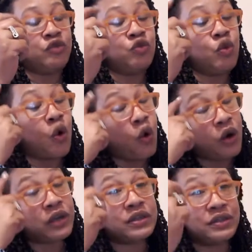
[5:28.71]
you are
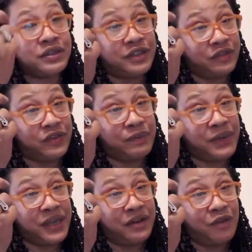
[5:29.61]
considering
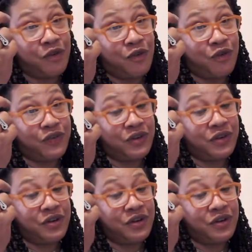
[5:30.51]
making an offer,